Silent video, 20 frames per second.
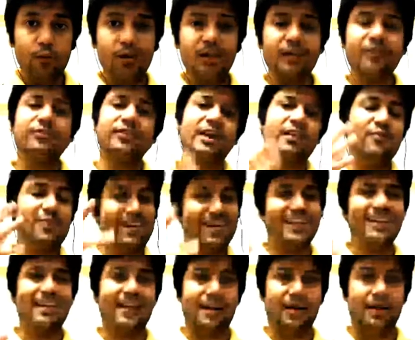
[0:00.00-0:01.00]
then we can
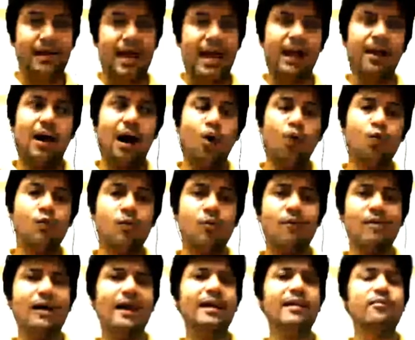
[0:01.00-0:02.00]
add. And how we will
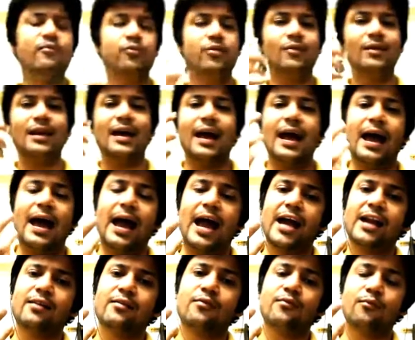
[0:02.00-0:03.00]
add? We will add
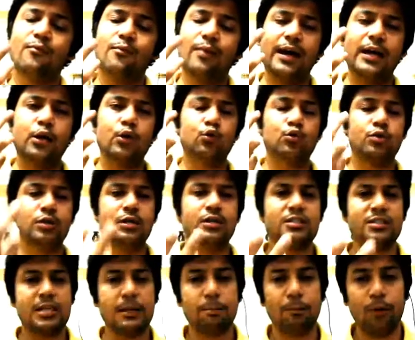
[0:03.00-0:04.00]
by using
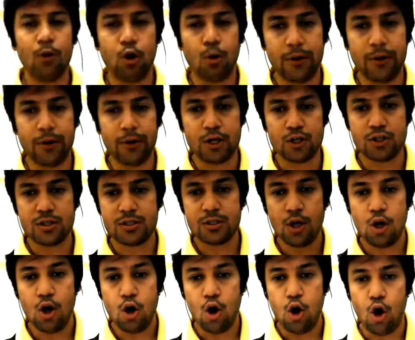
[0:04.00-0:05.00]
simple operations
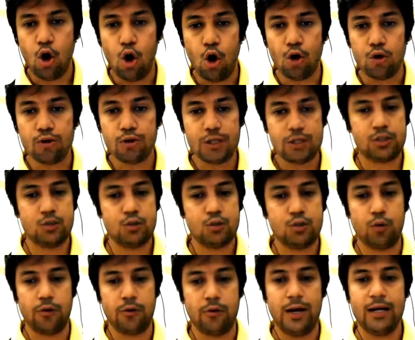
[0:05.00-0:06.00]
on this node,
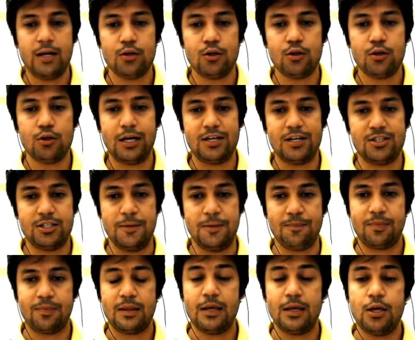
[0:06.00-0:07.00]
right? So let's see.
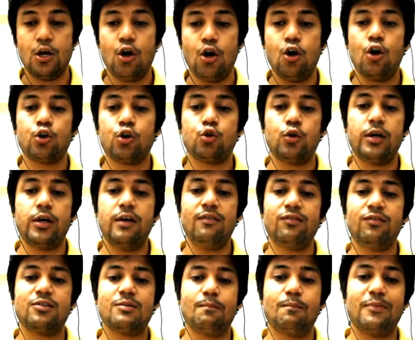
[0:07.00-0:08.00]
So if
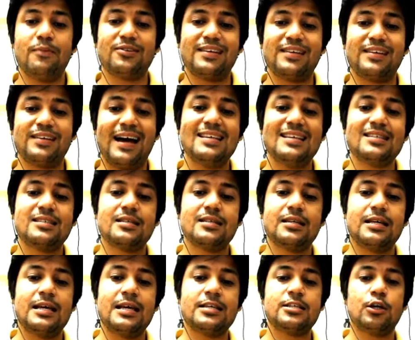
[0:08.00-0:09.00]
size is
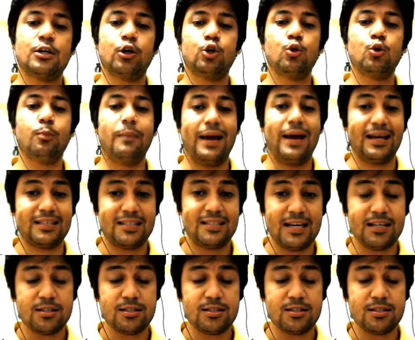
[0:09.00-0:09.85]
equal to max size,